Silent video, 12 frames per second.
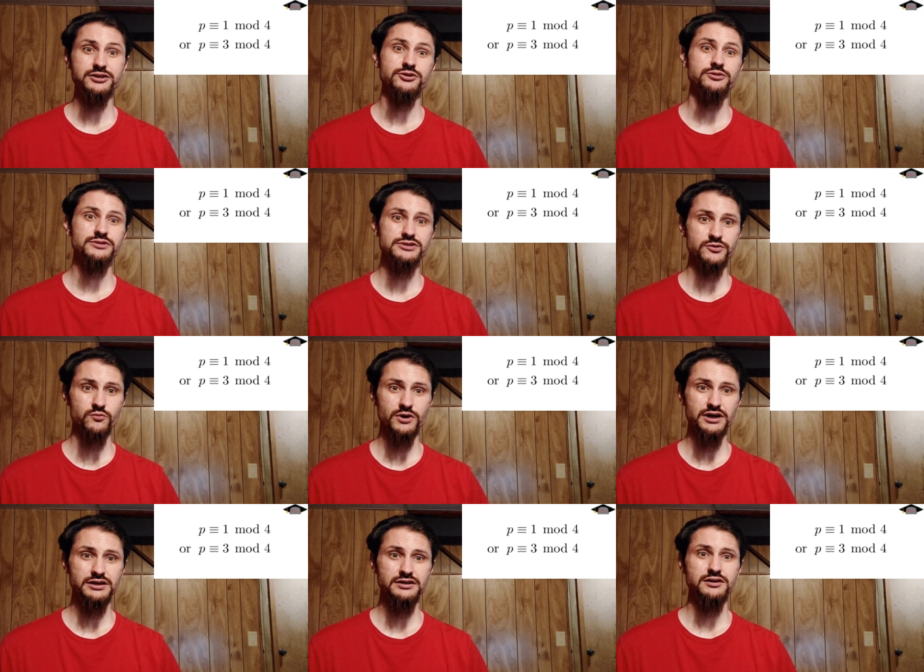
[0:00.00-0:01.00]
congruent to
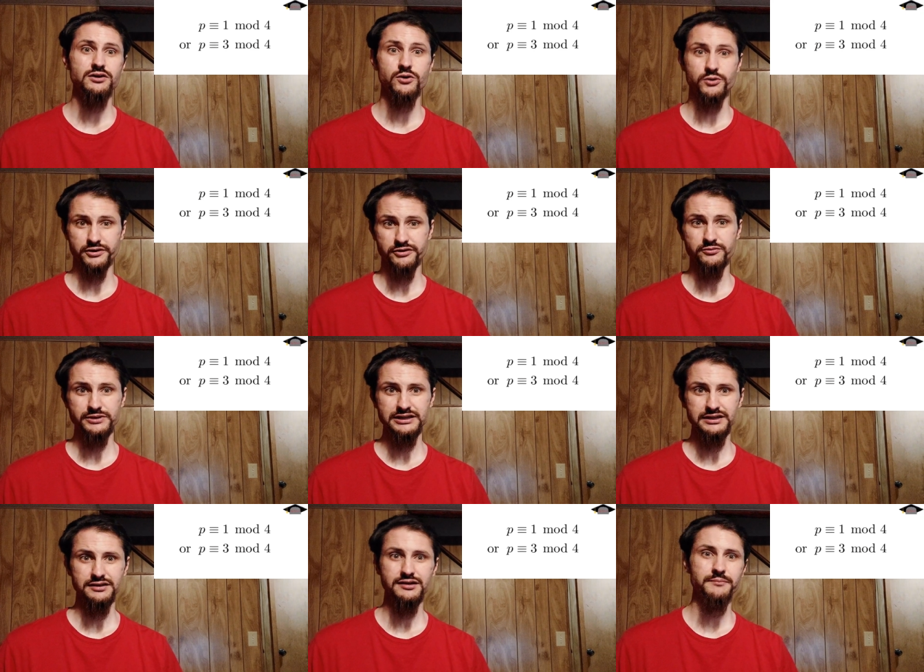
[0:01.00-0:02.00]
1 or
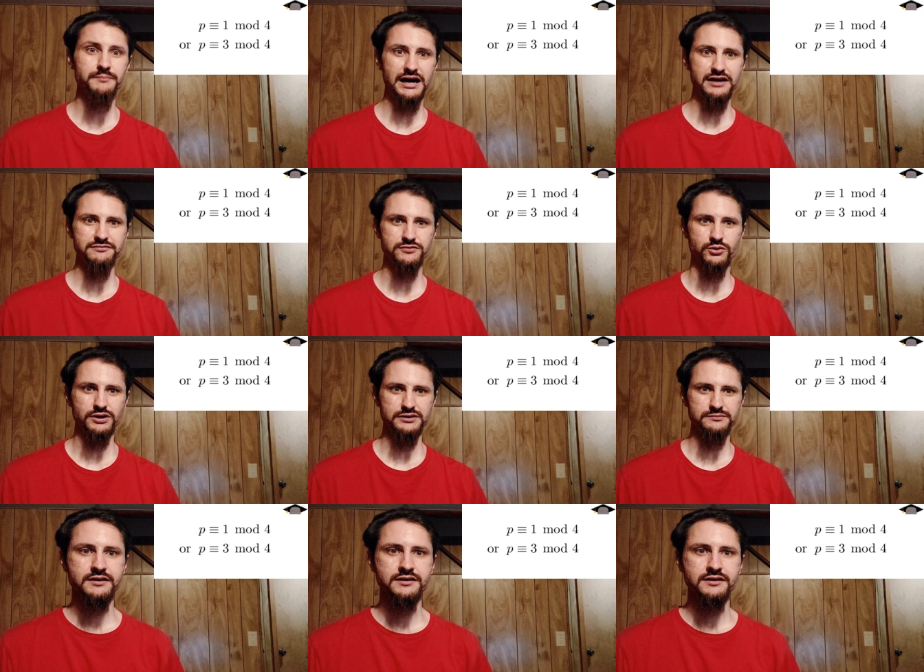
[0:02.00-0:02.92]
3 mod 4.